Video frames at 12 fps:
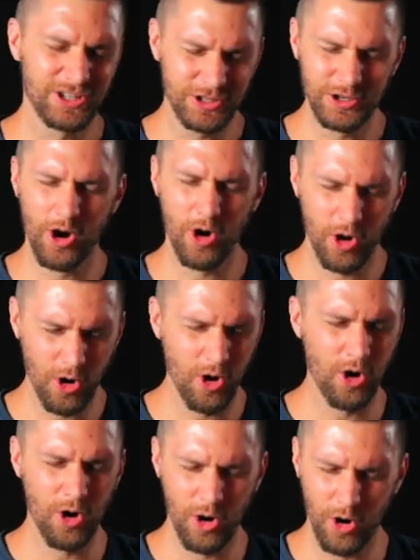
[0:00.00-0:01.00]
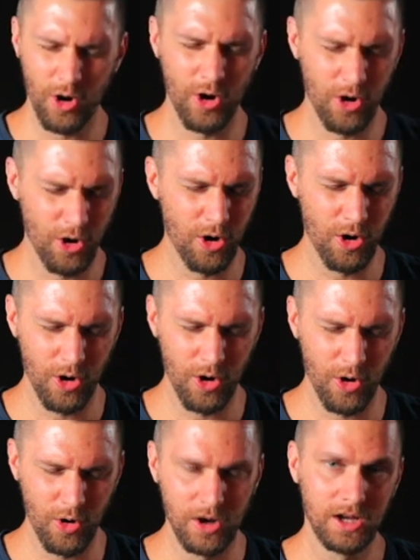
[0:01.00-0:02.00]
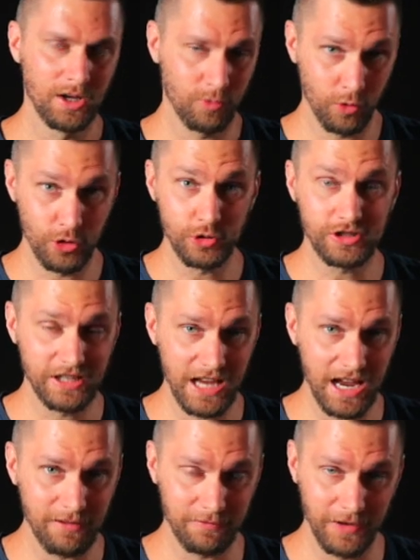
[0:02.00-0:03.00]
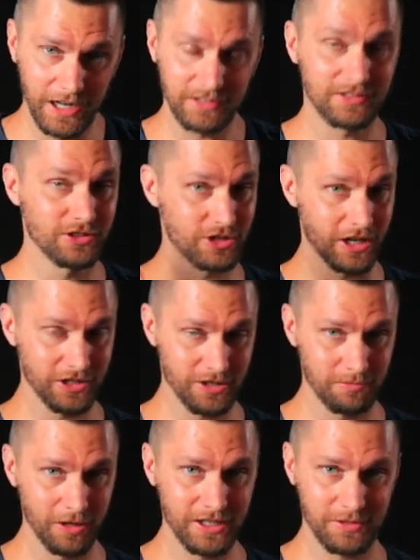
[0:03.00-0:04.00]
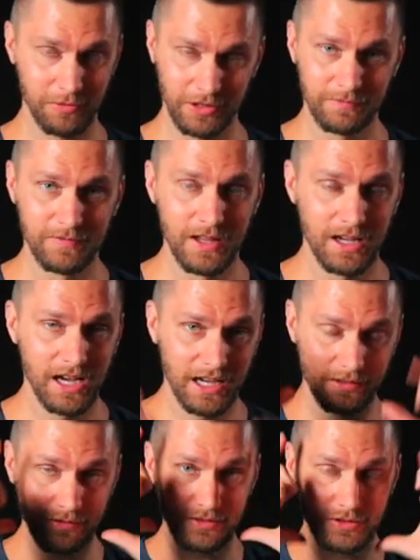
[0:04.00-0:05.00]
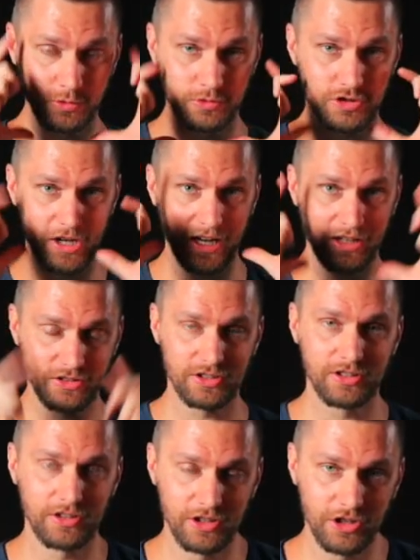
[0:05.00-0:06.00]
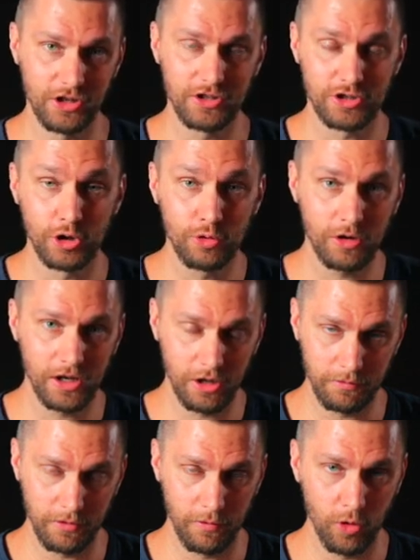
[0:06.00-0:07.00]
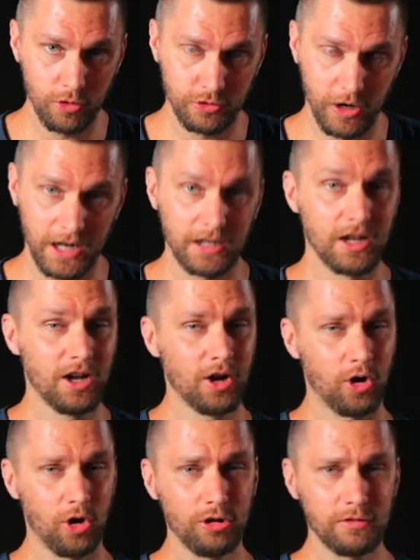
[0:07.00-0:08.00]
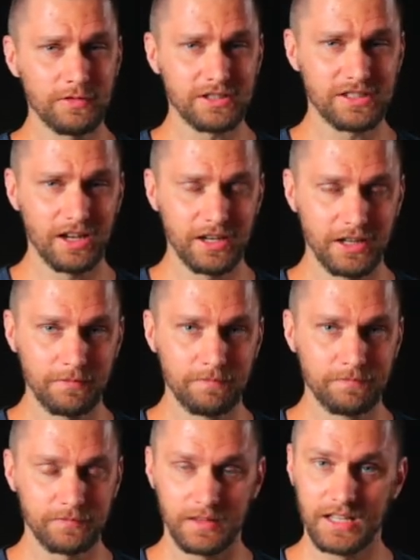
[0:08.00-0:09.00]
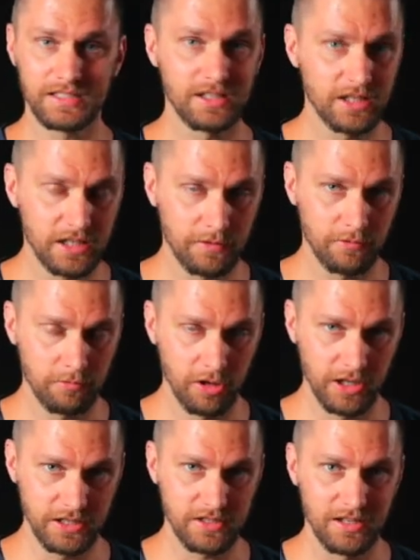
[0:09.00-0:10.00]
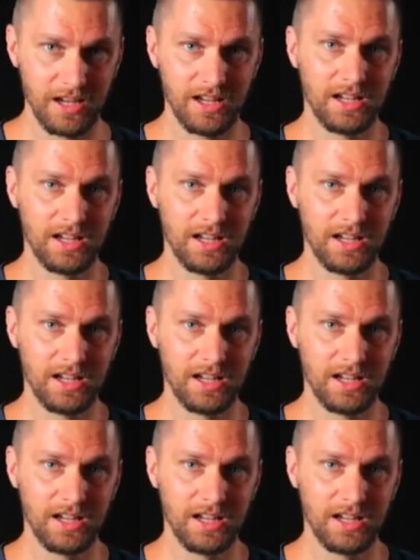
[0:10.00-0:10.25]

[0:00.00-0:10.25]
yo, we're using affect to change the placement and to change the tuning of your vocal tract. All of a sudden, that's in a different place.